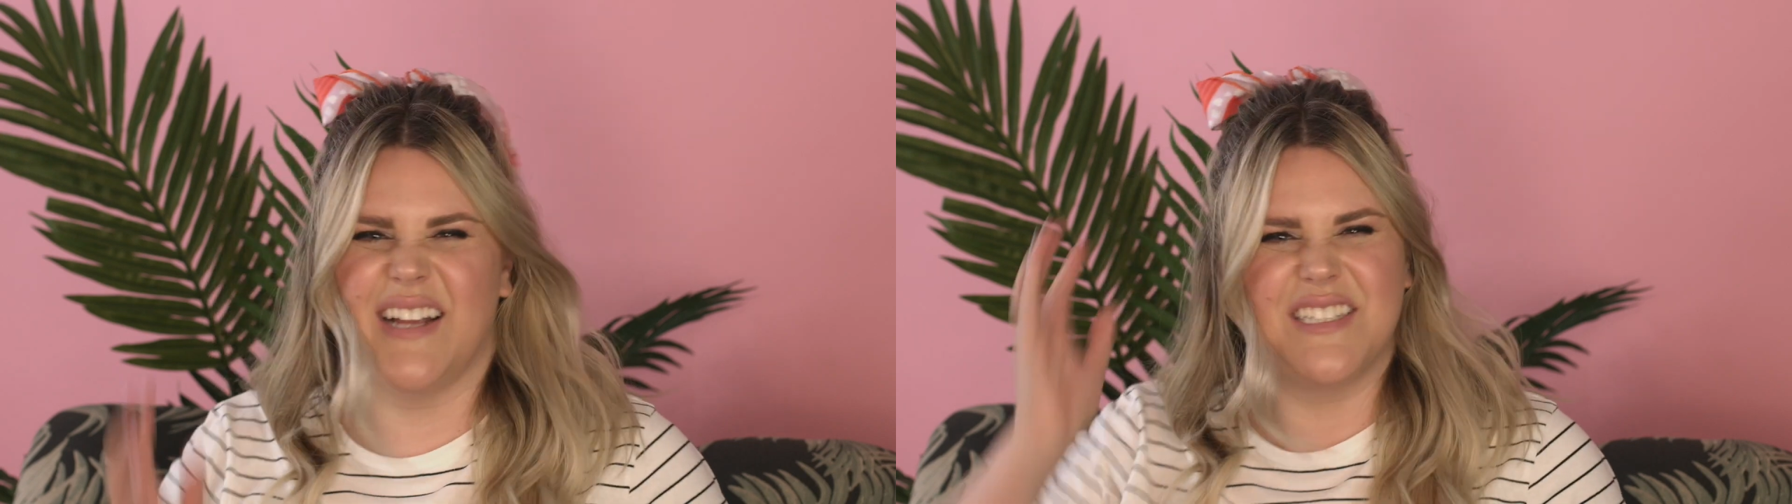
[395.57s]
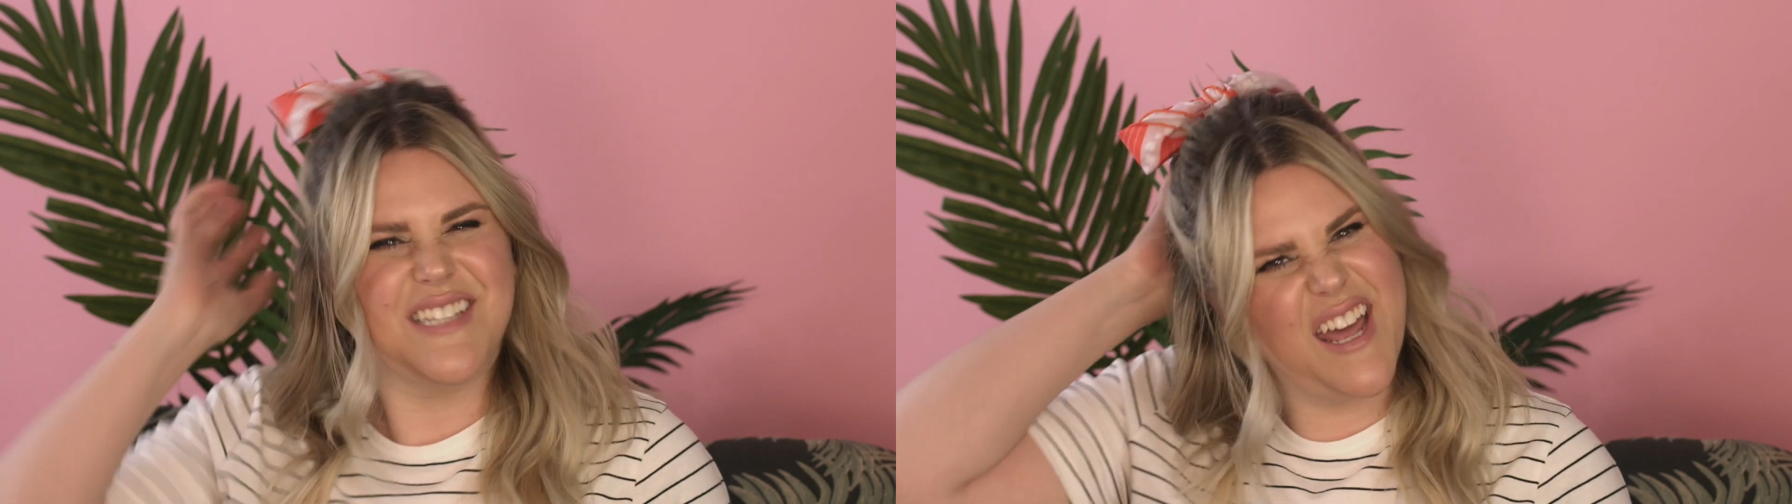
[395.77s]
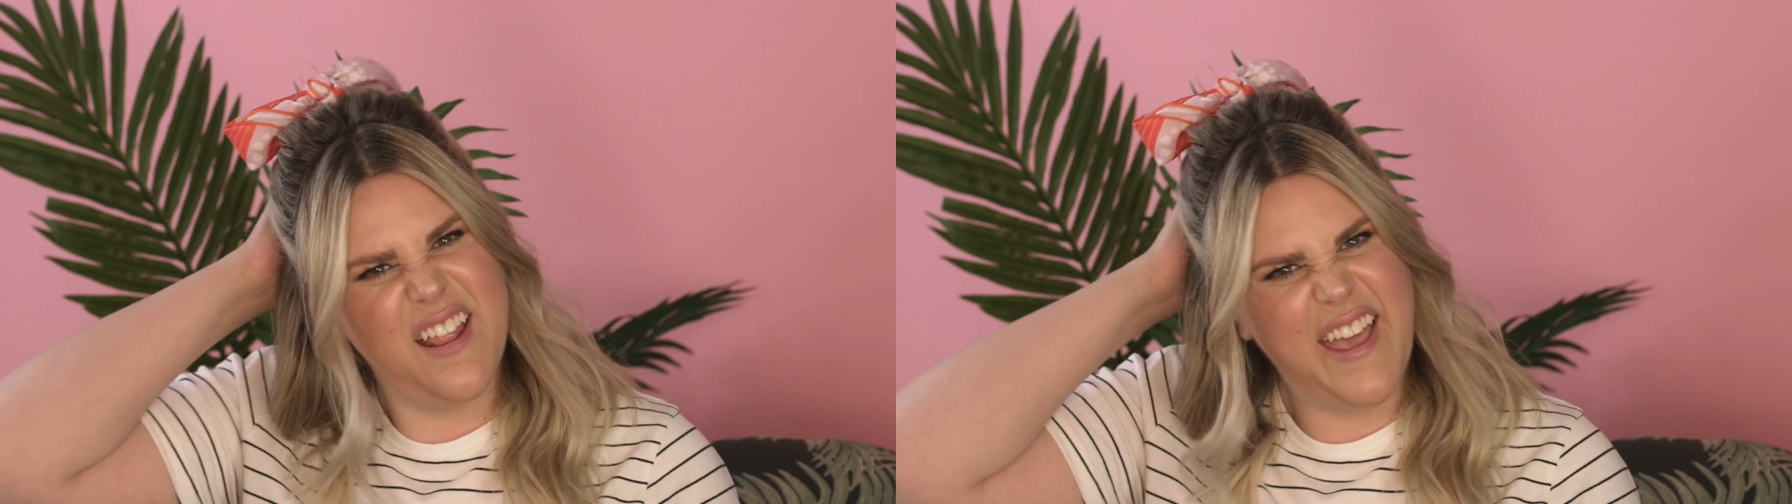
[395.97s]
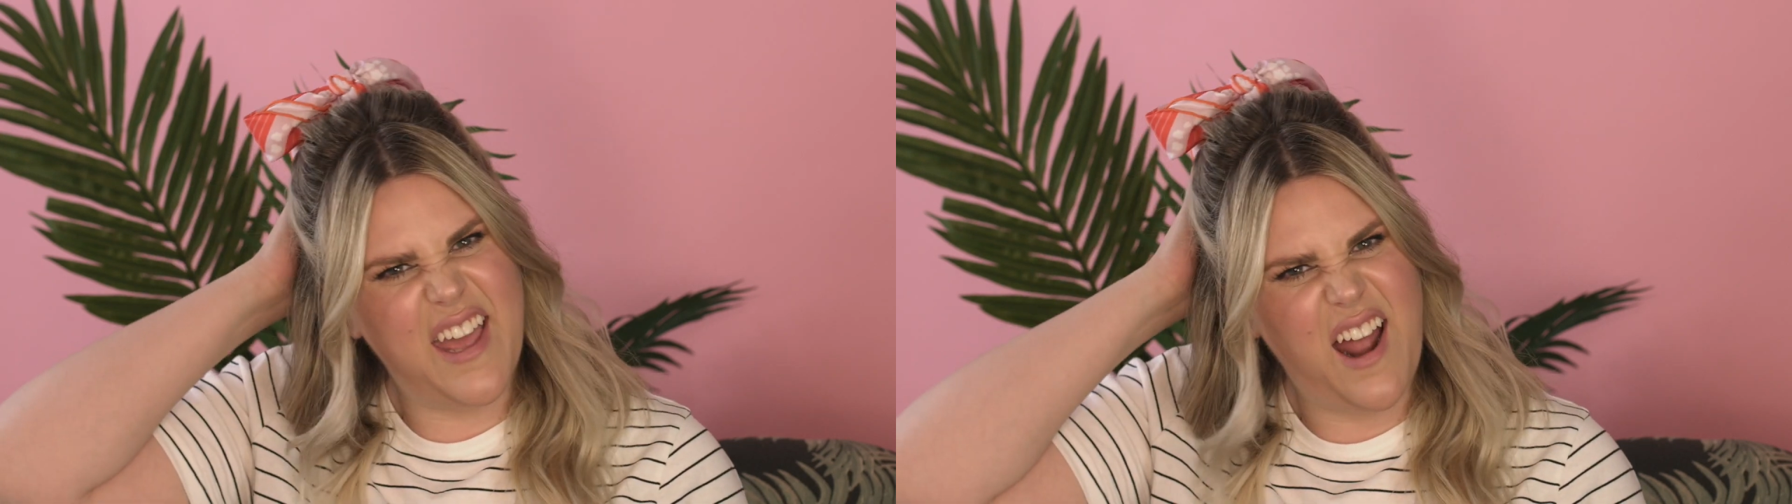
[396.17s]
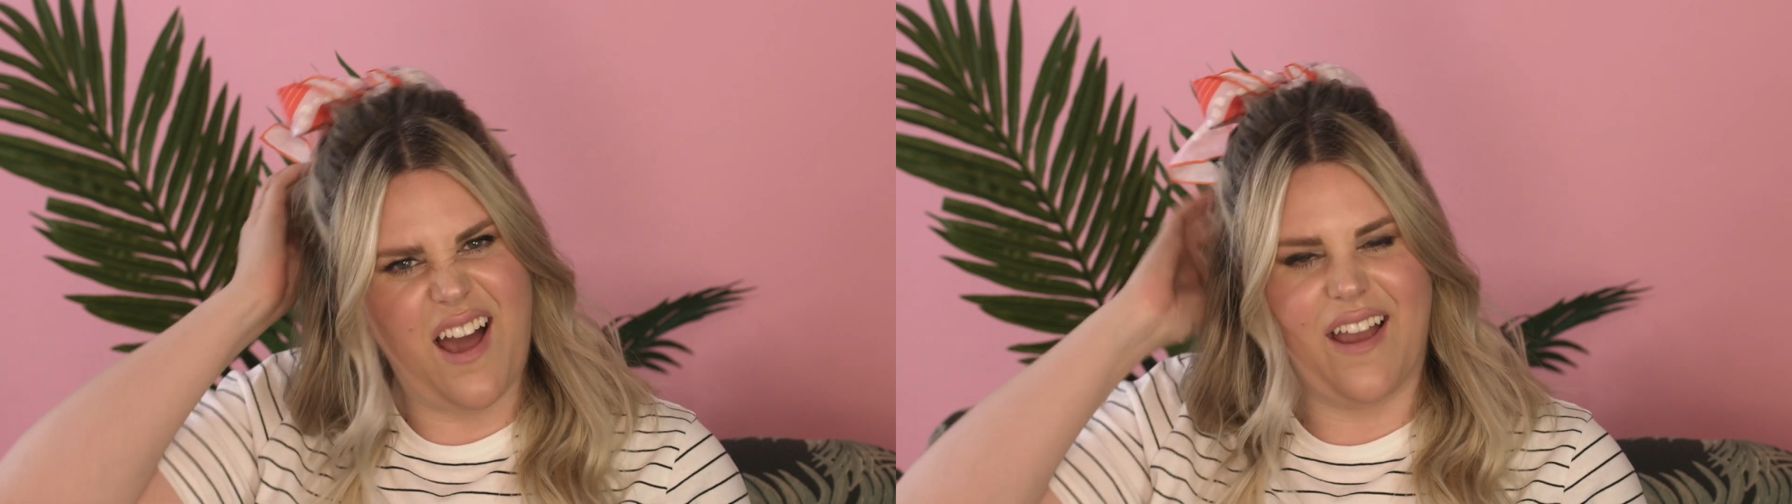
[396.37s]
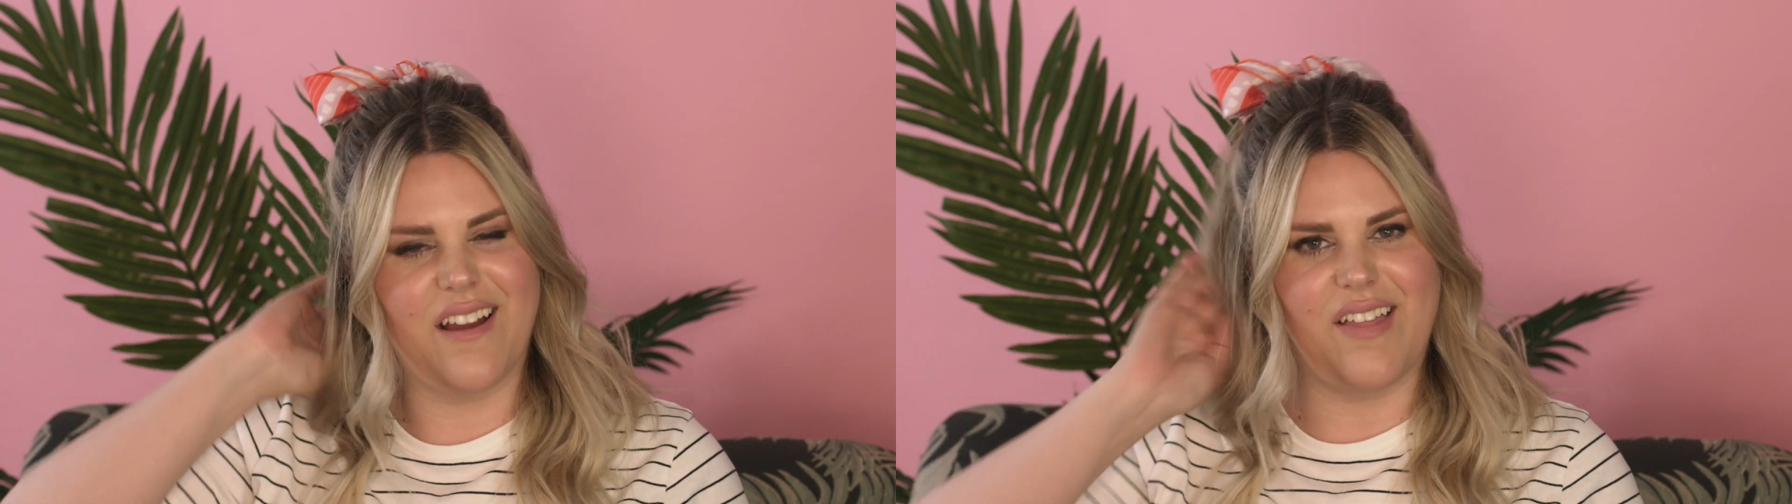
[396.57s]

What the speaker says: I just kind of like it higher,